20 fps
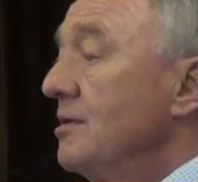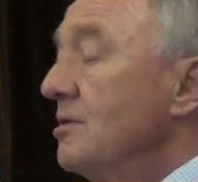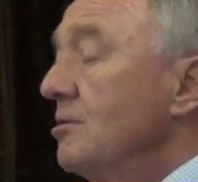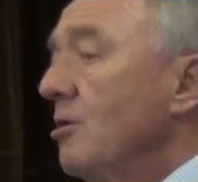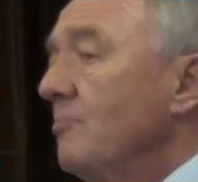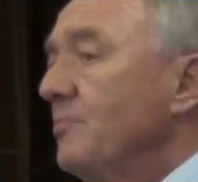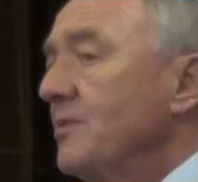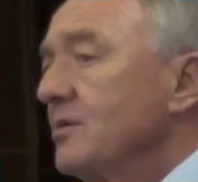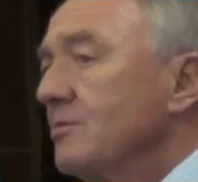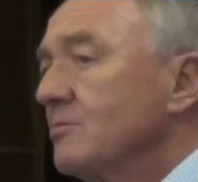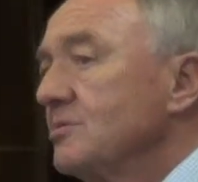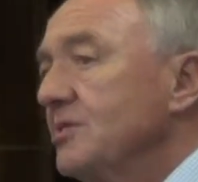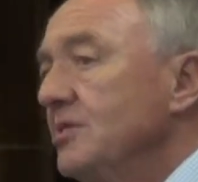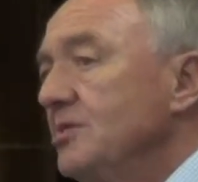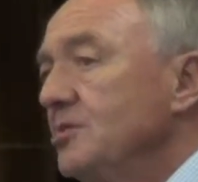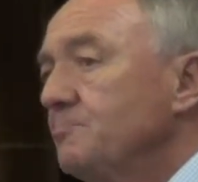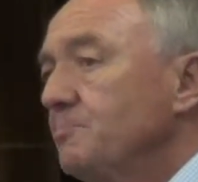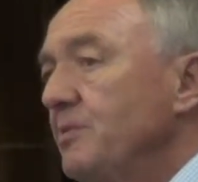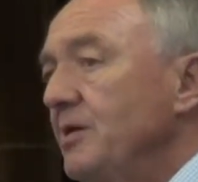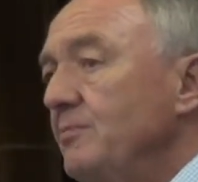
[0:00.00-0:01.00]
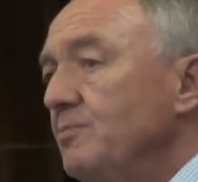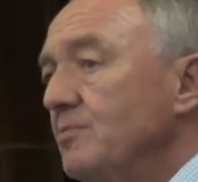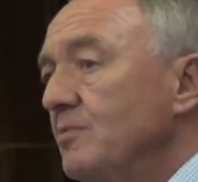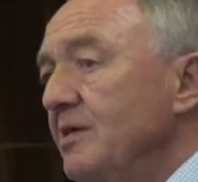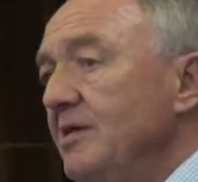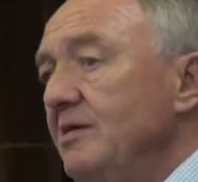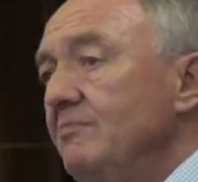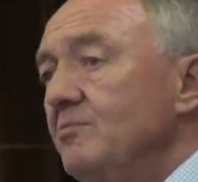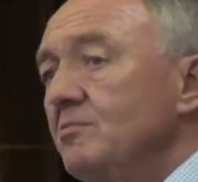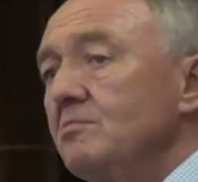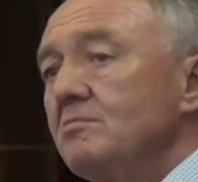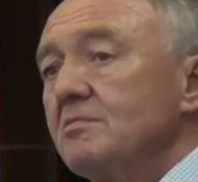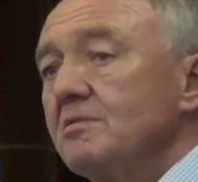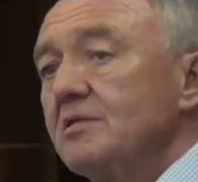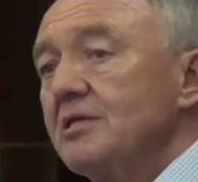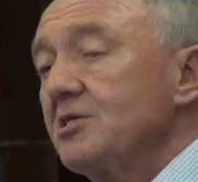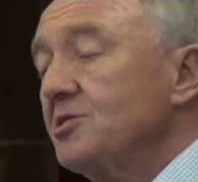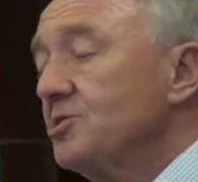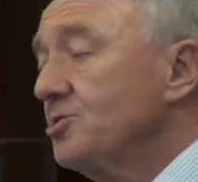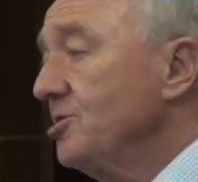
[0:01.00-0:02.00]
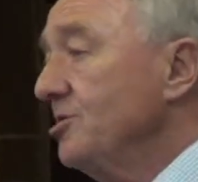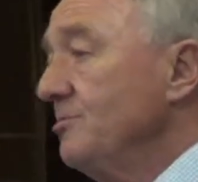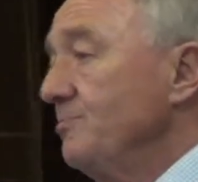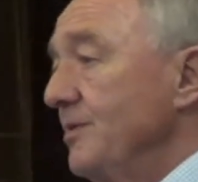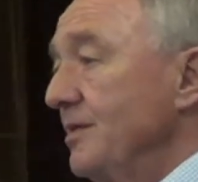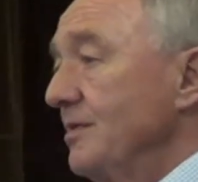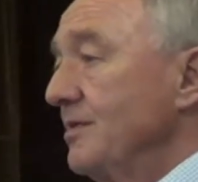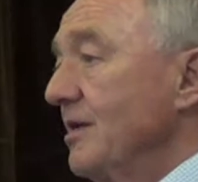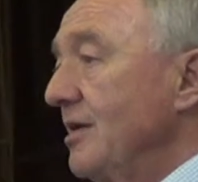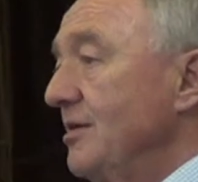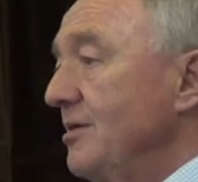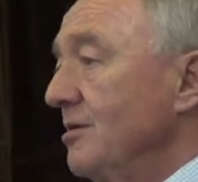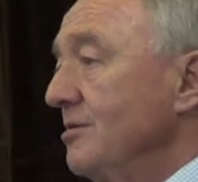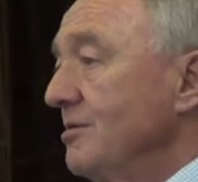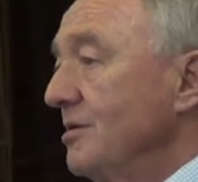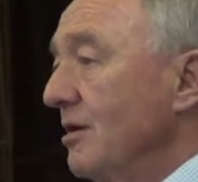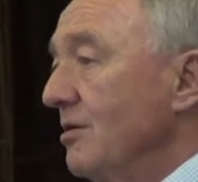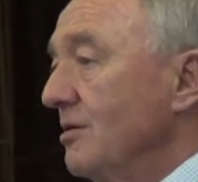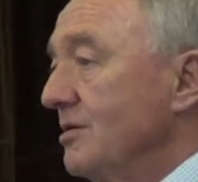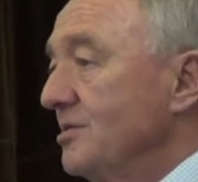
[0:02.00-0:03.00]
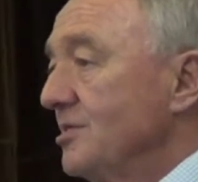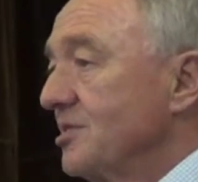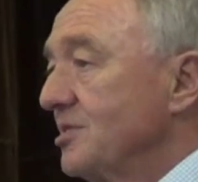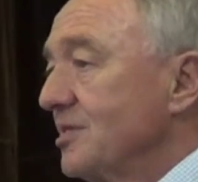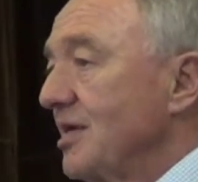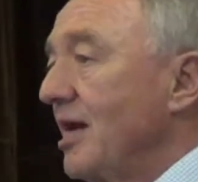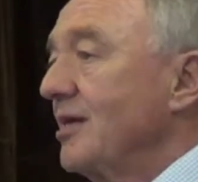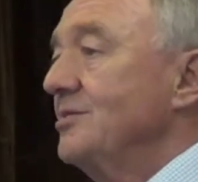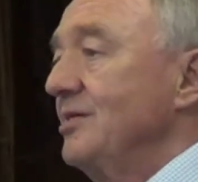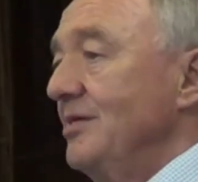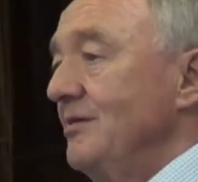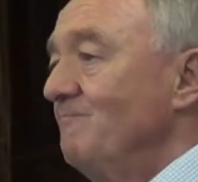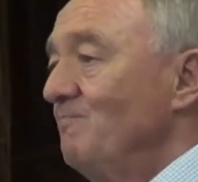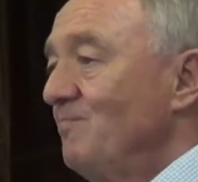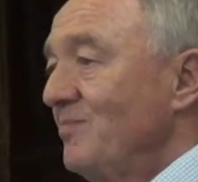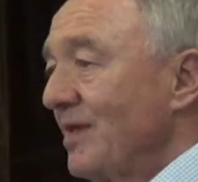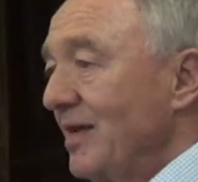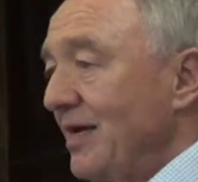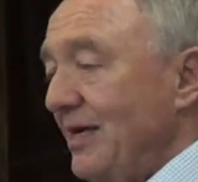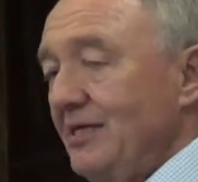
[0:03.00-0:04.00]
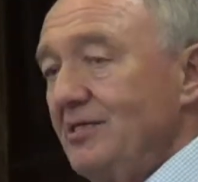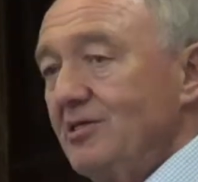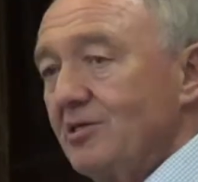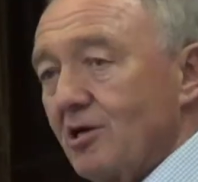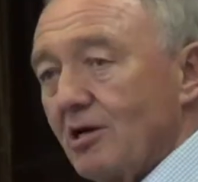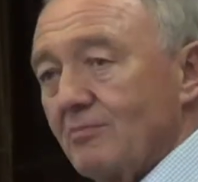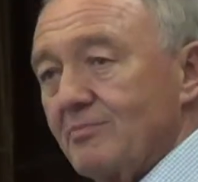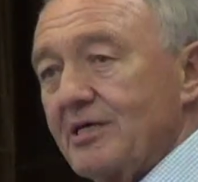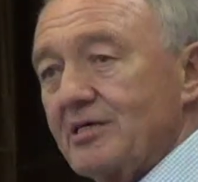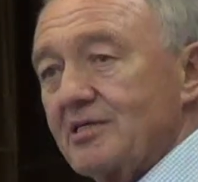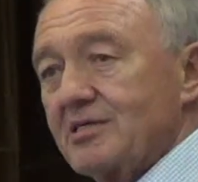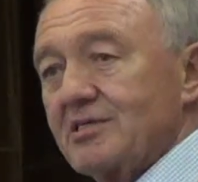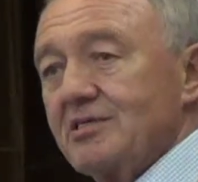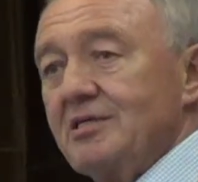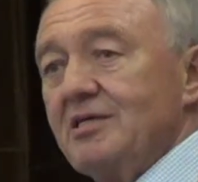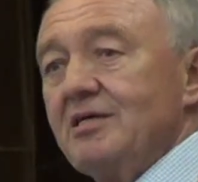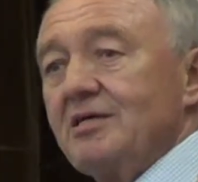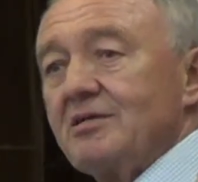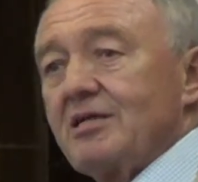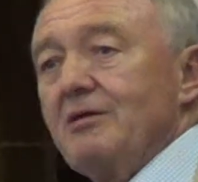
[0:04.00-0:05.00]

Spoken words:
Not because these people are evil, they're stupid. They don't go and study economics.